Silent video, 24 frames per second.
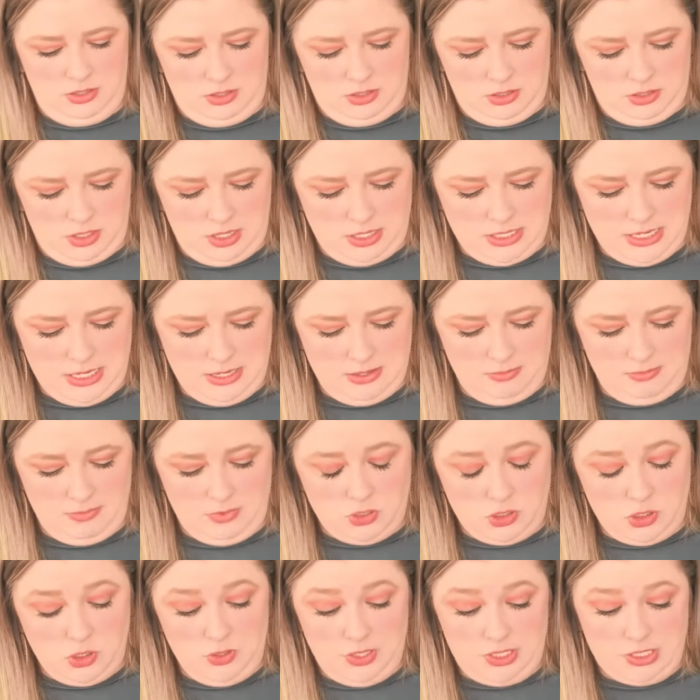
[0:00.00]
I
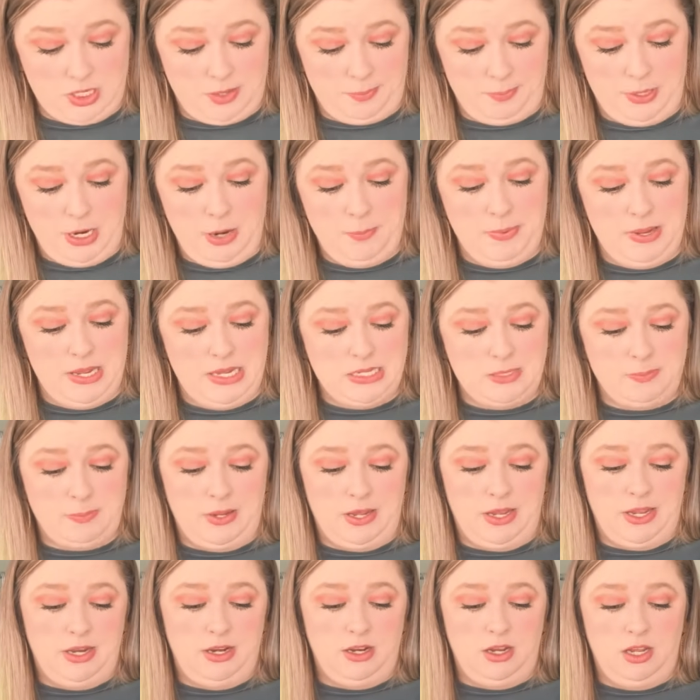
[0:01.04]
didn't do this on purpose,
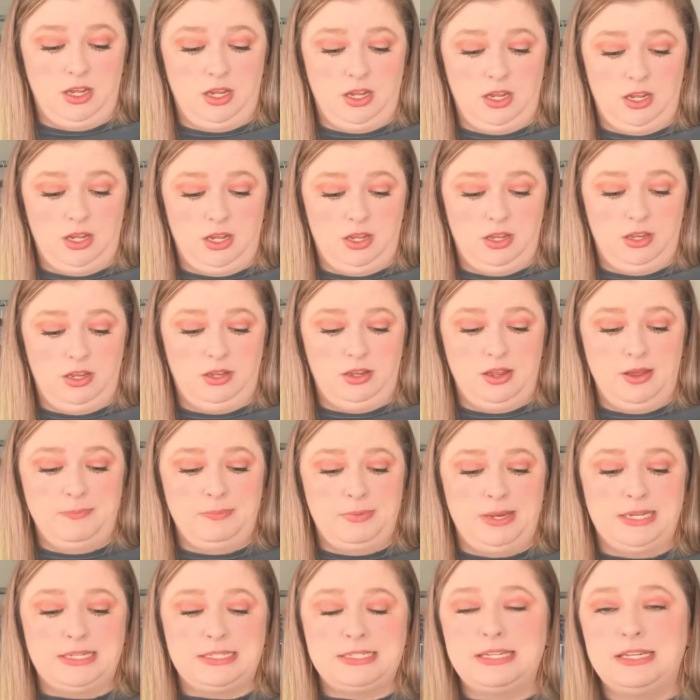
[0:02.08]
but up
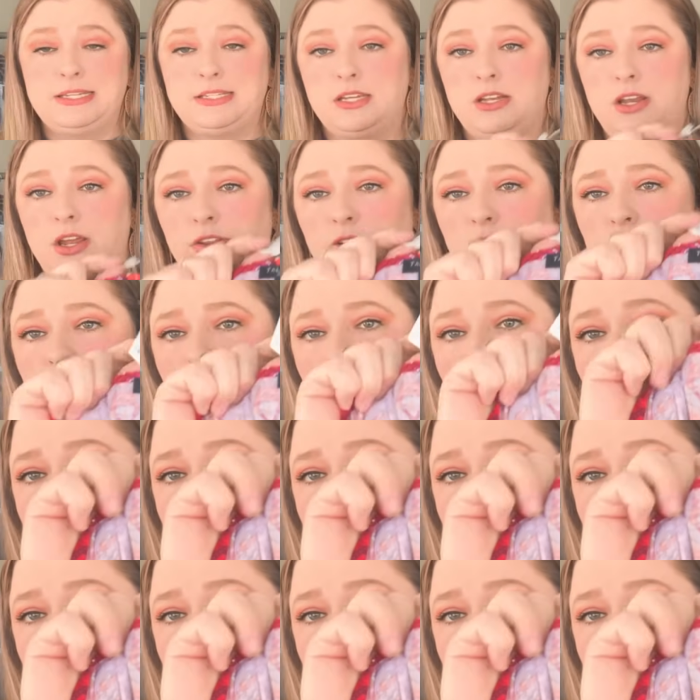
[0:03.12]
next is another new with